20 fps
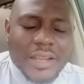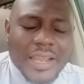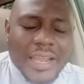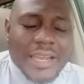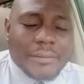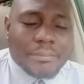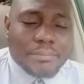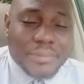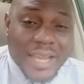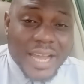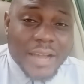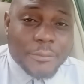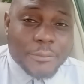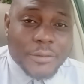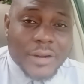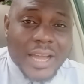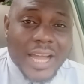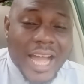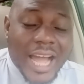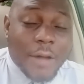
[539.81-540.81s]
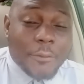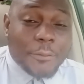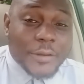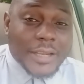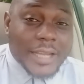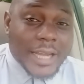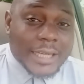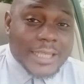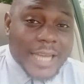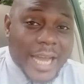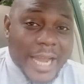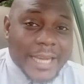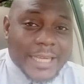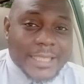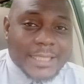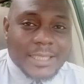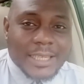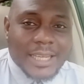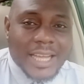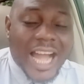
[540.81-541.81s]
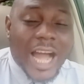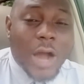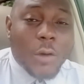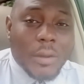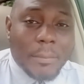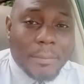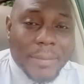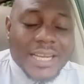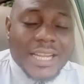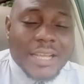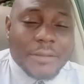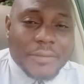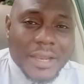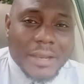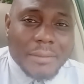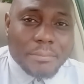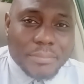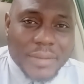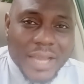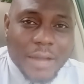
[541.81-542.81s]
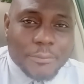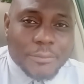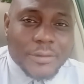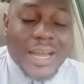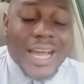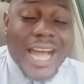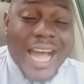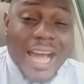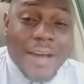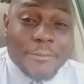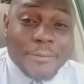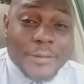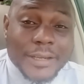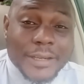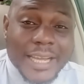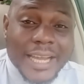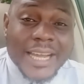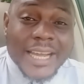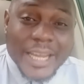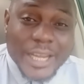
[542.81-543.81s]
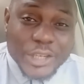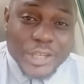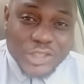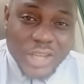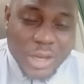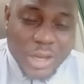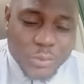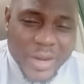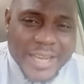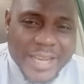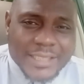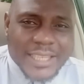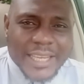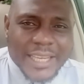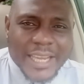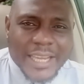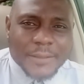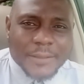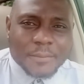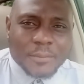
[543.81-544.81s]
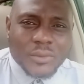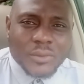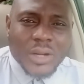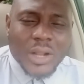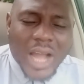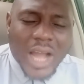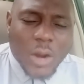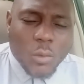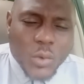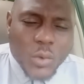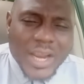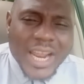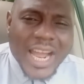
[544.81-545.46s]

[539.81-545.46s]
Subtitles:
in Biafra, Africa died. And we believe in Biafra, Africa shall rise again. And